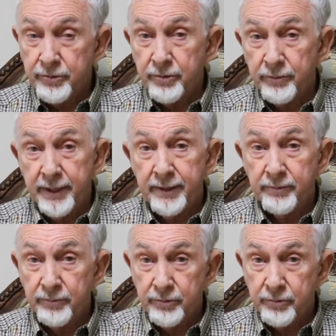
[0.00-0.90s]
So
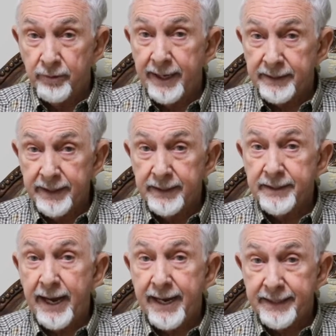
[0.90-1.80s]
they're directly
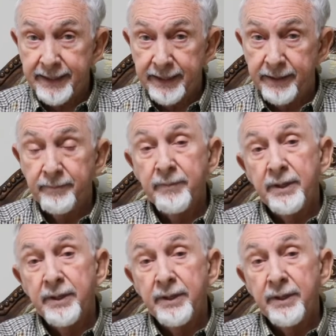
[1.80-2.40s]
attacking it.